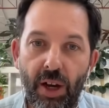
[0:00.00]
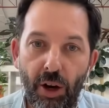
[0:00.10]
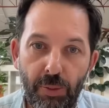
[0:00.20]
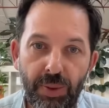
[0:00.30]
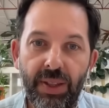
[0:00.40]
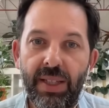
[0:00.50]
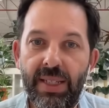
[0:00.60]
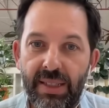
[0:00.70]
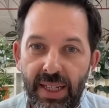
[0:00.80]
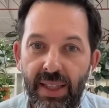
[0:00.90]
openly
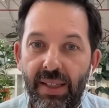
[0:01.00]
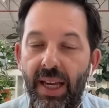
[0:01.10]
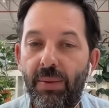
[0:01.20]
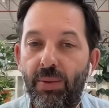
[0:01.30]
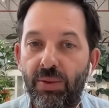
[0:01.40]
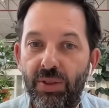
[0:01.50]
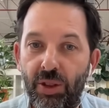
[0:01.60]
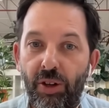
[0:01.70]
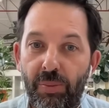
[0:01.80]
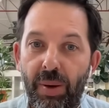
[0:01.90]
said that they will
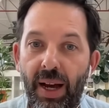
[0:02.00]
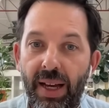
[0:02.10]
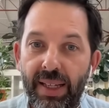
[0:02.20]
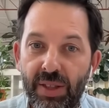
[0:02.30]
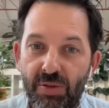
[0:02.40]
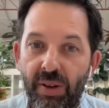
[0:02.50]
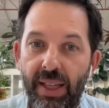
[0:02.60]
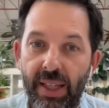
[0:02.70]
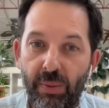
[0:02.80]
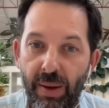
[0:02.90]
not buy
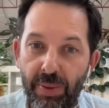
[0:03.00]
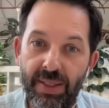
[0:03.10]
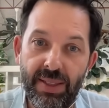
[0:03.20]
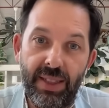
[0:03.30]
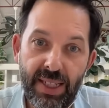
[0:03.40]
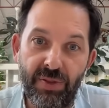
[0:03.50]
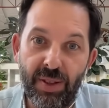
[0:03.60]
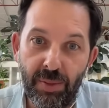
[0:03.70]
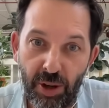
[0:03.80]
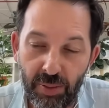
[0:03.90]
Israeli weapons, at least for
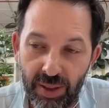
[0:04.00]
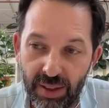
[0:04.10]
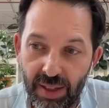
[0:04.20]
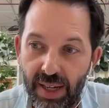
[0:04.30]
the moment,